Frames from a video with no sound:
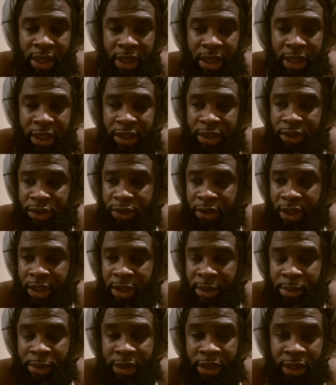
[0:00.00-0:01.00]
They just straight
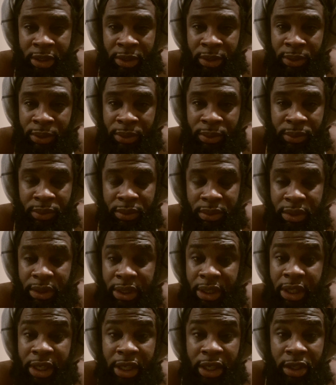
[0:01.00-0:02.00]
up tell you,
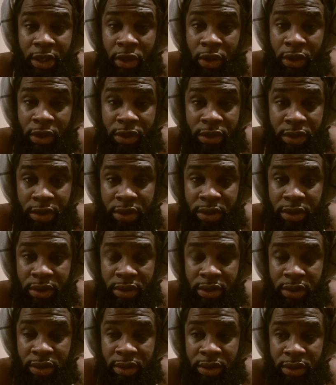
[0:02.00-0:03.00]
get lost.
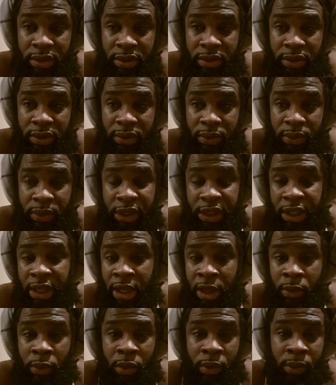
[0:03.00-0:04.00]
We
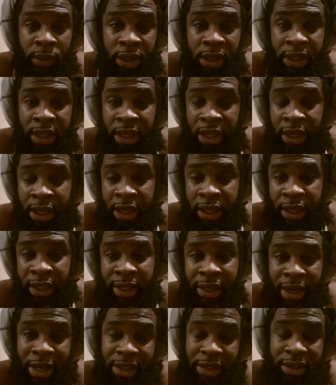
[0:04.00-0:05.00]
did what we did, and
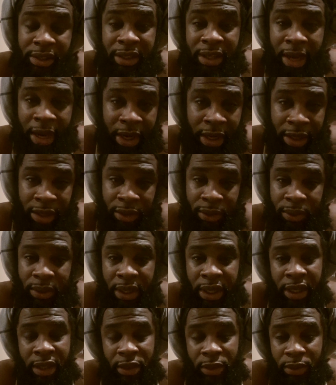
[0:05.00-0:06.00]
that's that. You
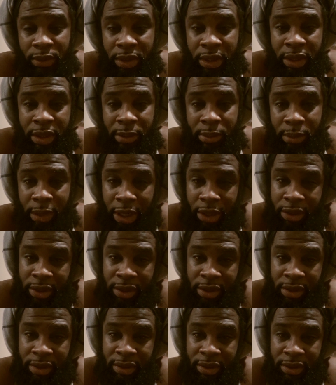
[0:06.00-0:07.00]
can't do nothing about
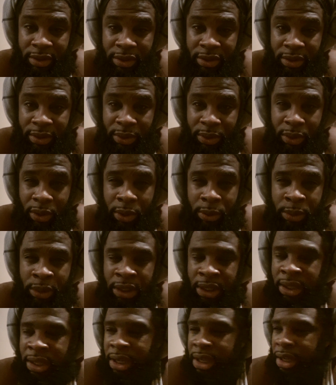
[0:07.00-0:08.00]
it. You know what I'm
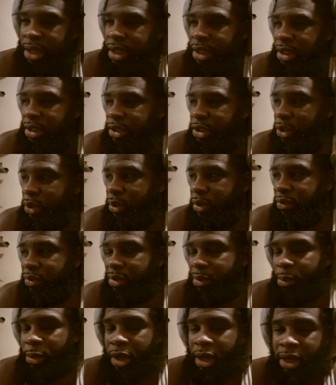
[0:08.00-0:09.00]
saying? So if the
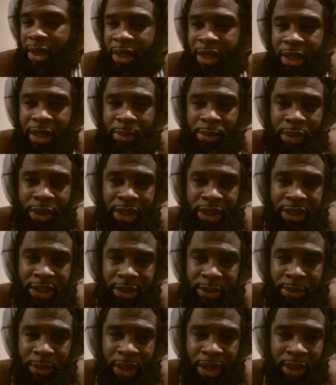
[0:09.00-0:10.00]
mayor cut
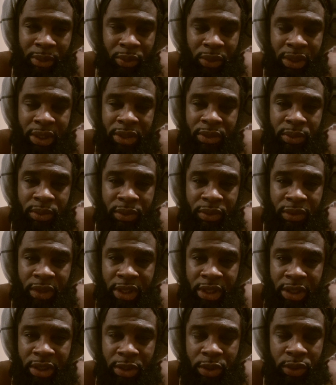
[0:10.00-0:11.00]
budgets, man, what is we
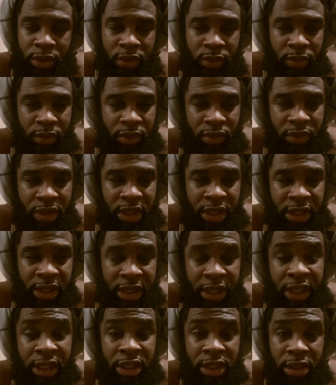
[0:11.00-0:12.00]
really losing? We really
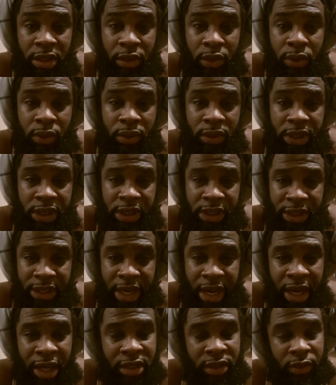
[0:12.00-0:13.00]
need to lose these
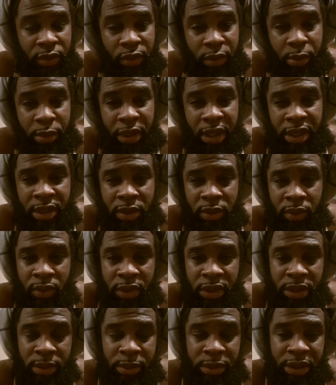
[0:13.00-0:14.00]
guys and replace them
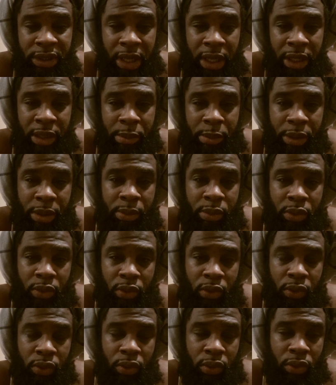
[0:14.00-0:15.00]
with some solid people
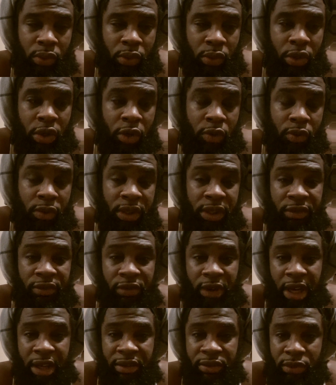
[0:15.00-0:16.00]
who who gonna really
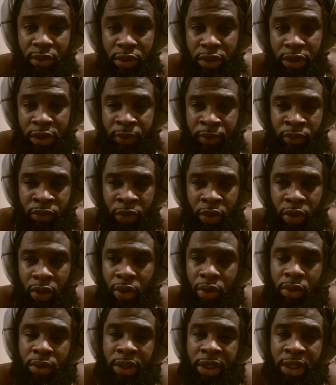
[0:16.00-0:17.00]
fight for us. You
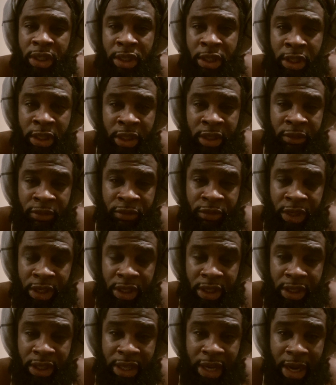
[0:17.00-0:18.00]
don't need 150
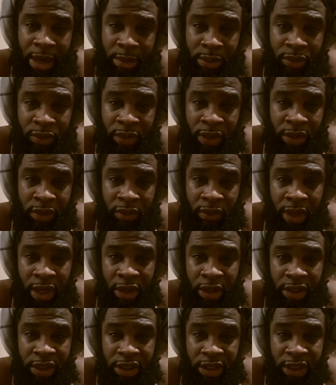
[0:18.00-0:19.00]
cops running
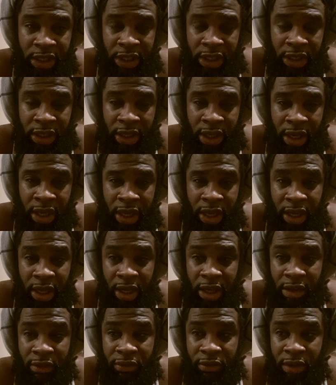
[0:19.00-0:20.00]
around the city
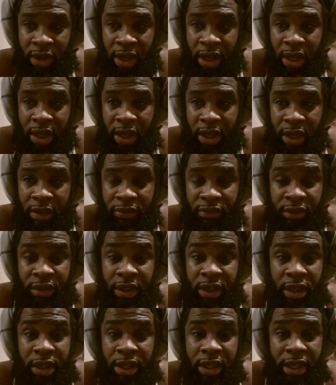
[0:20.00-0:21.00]
if if
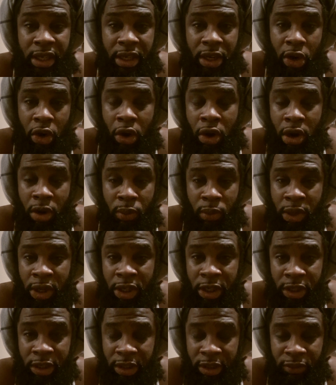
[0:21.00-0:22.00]
all
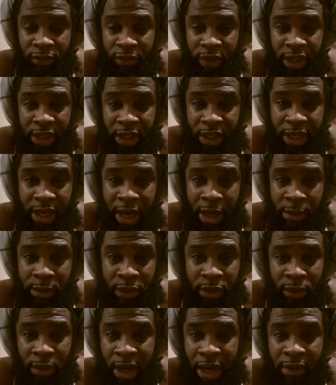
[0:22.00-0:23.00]
150 cops
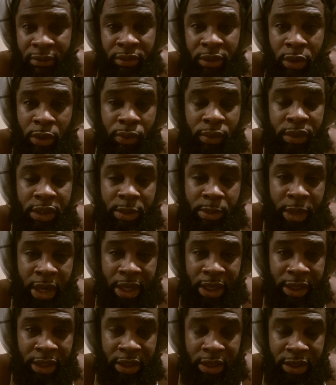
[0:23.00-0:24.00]
don't have no
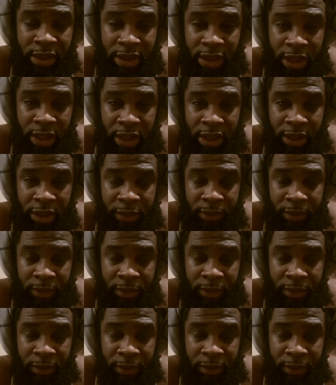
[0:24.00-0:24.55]
respect in the city.